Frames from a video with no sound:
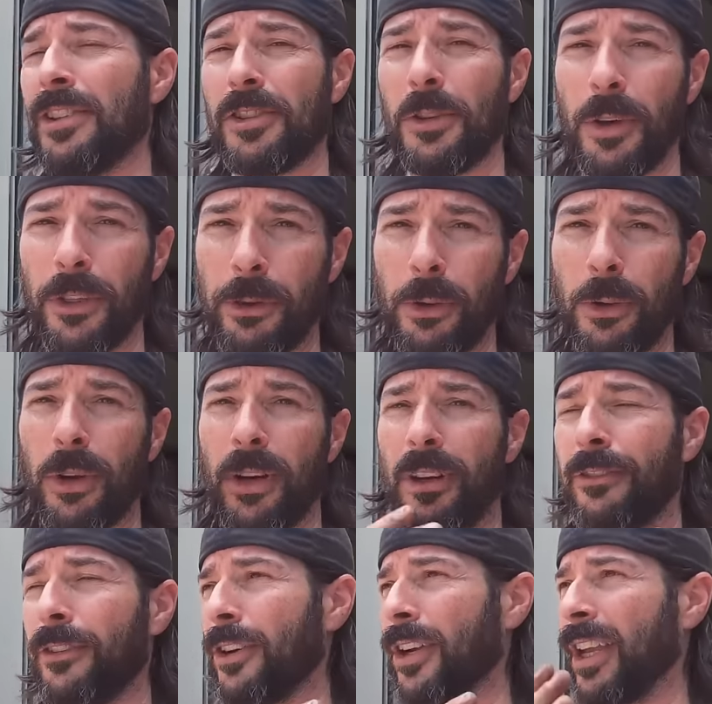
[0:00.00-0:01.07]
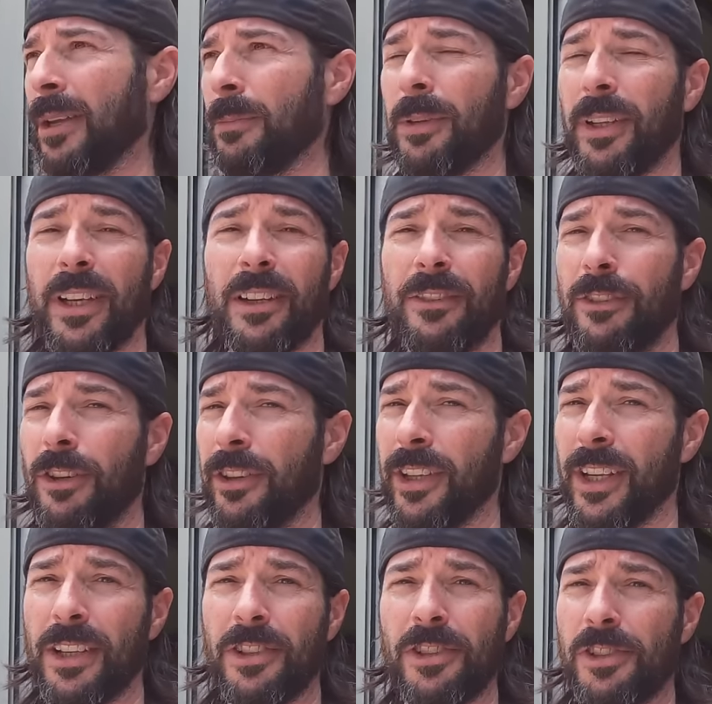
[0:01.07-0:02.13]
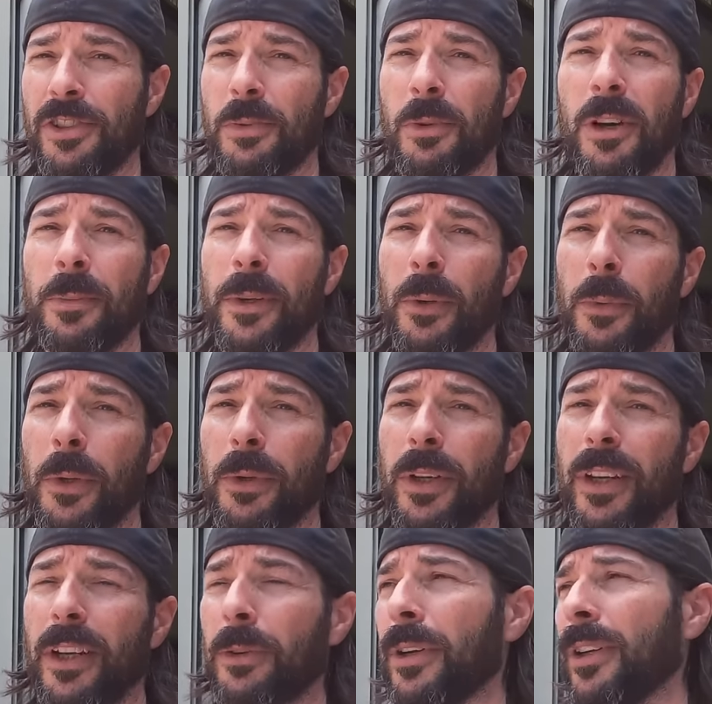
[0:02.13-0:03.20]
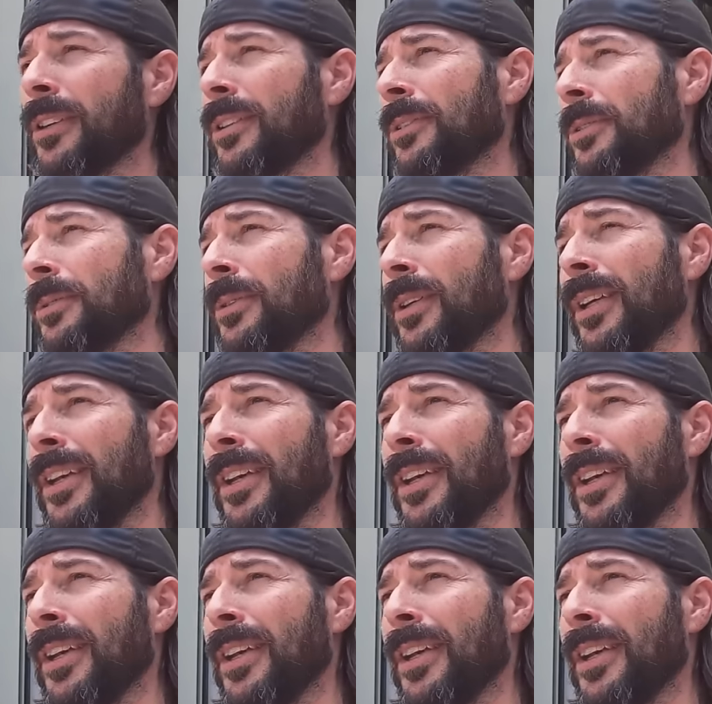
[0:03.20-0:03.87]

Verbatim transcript: So it threw off our game plan of all the engine swapping we were getting ready to do.